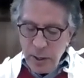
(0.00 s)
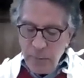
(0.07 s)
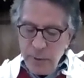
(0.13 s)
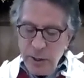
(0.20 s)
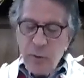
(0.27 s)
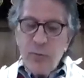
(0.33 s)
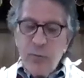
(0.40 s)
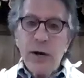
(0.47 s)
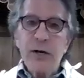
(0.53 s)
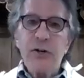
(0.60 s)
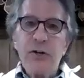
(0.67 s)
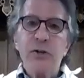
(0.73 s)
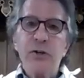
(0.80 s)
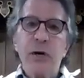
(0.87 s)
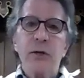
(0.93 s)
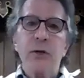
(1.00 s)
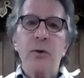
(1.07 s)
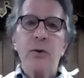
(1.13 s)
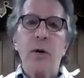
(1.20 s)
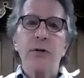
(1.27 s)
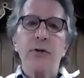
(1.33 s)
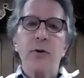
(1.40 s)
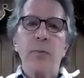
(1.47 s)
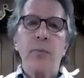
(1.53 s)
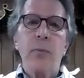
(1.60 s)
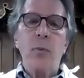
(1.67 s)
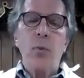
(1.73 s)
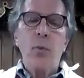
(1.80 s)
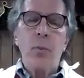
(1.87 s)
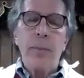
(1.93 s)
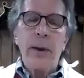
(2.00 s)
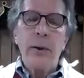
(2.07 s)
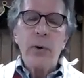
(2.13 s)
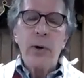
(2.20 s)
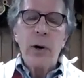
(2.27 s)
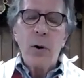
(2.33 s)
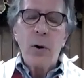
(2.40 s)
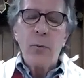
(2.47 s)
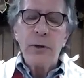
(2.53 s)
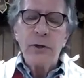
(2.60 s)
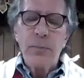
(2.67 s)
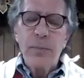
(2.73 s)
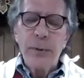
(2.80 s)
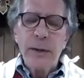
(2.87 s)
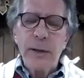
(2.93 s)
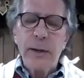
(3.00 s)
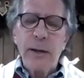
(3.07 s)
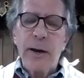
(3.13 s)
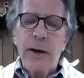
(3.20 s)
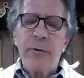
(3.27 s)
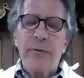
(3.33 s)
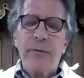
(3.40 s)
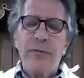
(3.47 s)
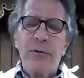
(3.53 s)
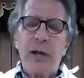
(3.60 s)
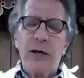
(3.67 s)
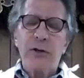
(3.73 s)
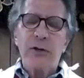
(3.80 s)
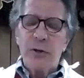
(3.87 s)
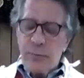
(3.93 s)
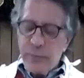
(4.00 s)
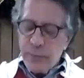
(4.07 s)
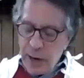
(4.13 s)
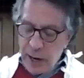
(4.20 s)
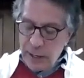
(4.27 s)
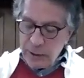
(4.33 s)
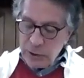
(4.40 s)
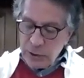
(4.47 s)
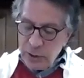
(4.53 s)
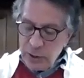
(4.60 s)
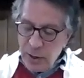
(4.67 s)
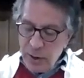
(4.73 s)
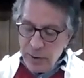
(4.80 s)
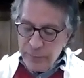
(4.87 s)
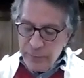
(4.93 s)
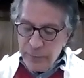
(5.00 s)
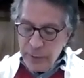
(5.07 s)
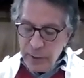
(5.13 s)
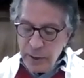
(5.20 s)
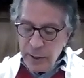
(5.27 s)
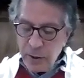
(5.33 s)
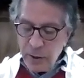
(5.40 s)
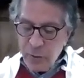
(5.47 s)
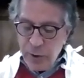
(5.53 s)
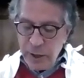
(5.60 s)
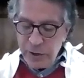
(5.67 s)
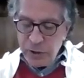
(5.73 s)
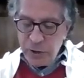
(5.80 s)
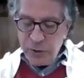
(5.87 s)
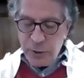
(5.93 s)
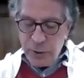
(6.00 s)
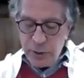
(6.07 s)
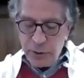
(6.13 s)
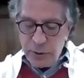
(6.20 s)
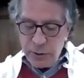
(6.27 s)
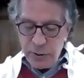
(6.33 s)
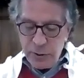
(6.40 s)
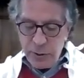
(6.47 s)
Be gracious unto us, and may we always be a reflection of God's love and graciousness.